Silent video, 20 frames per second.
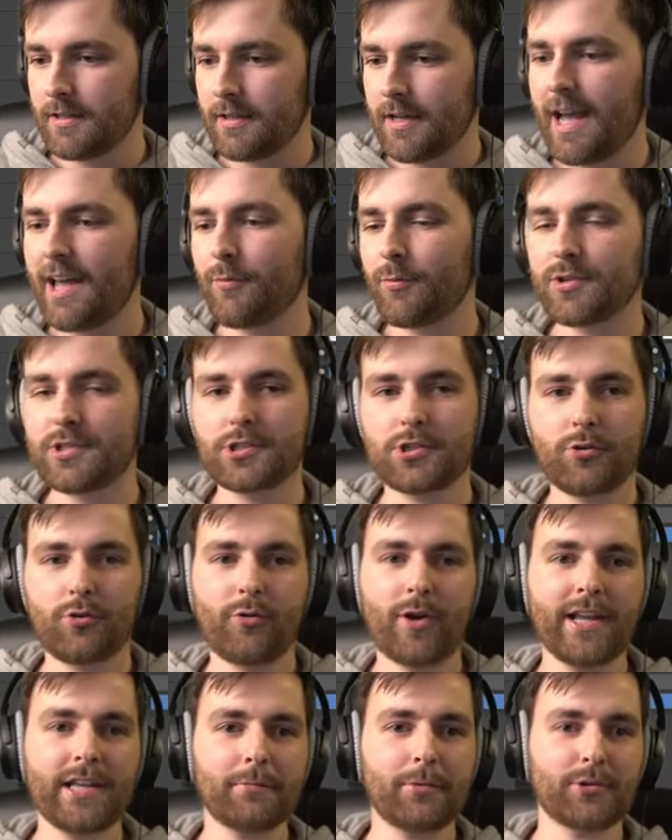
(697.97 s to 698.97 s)
And what's so
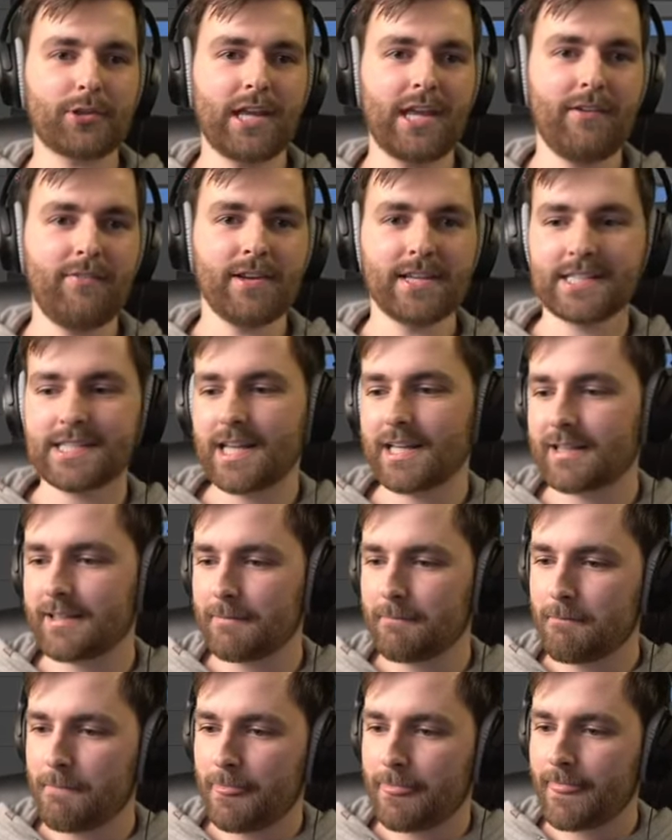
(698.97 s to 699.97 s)
great about Eevee is that
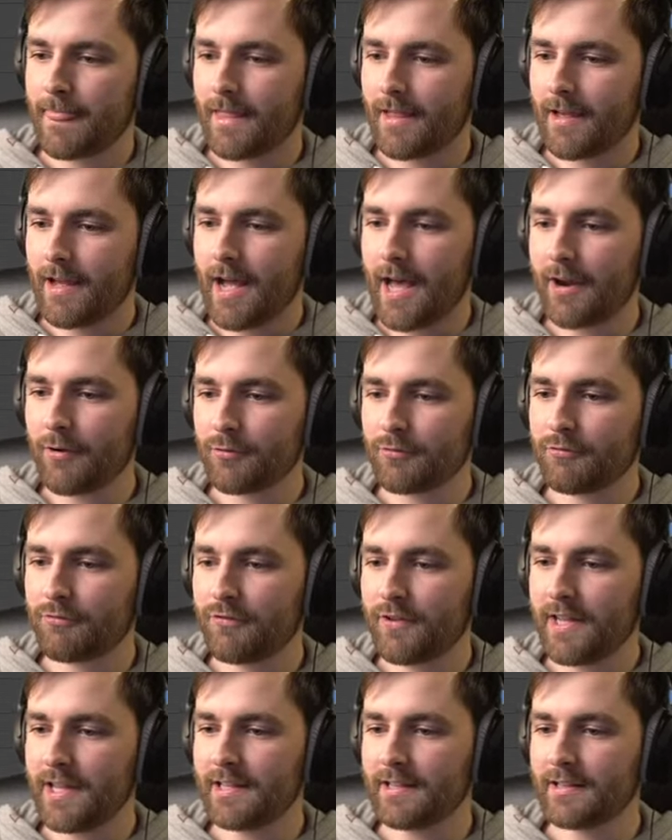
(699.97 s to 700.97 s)
I don't
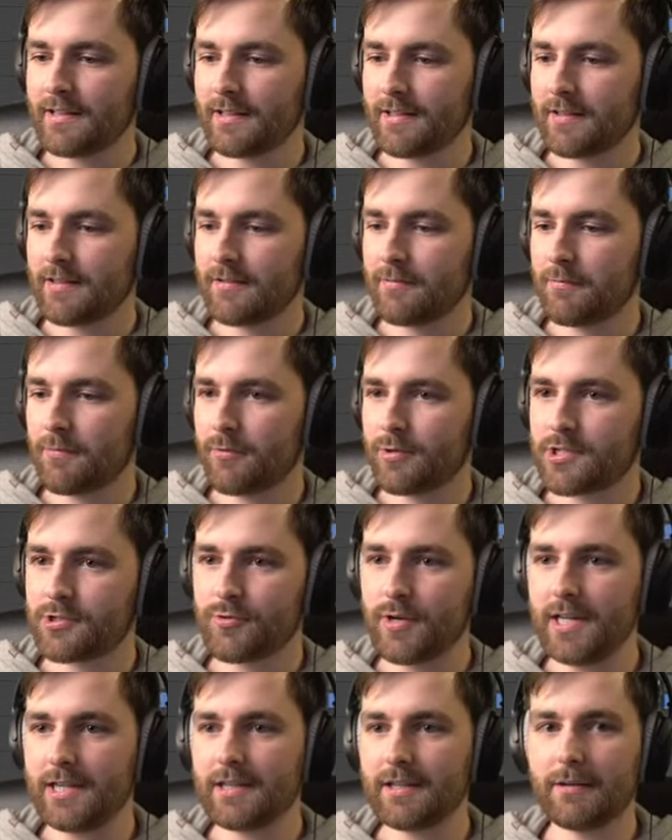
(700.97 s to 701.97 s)
feel
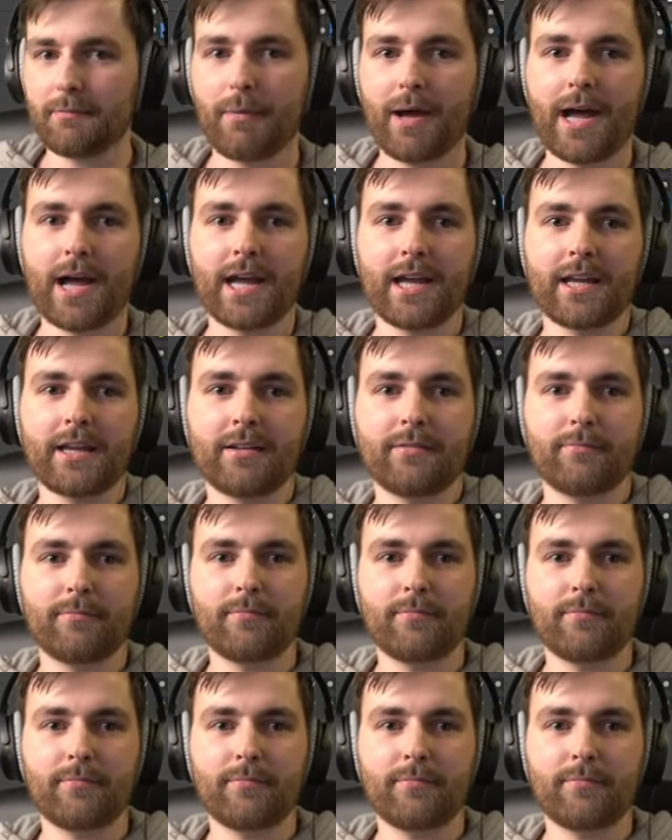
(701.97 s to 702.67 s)
restricted by